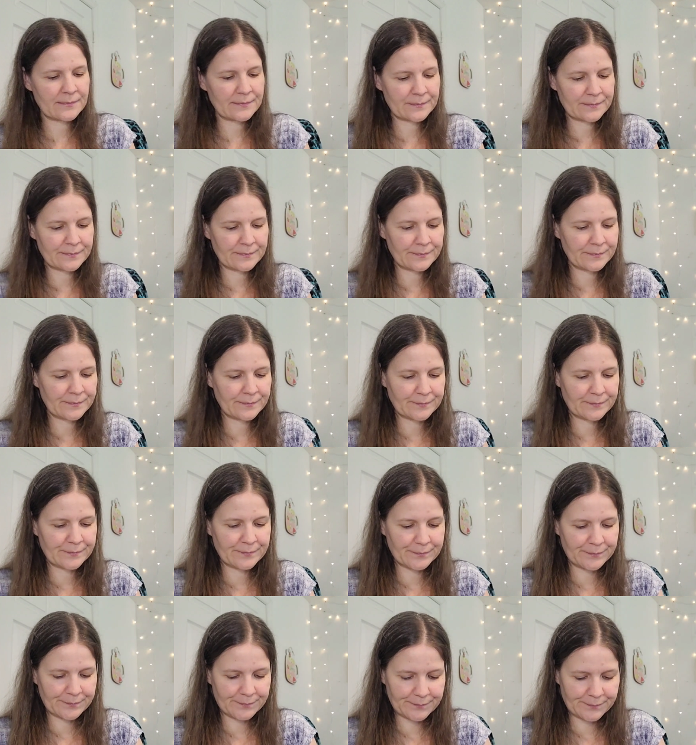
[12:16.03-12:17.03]

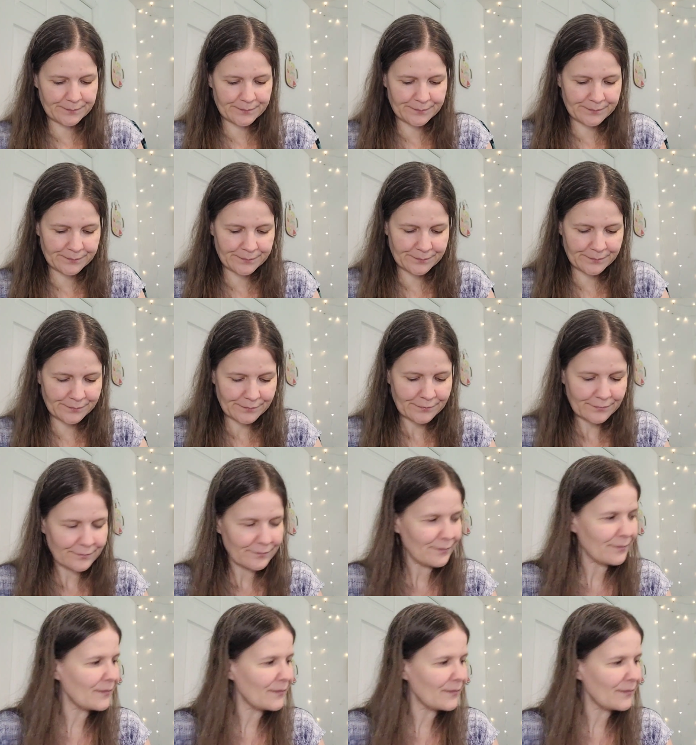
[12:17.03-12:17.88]
Nobody speaks.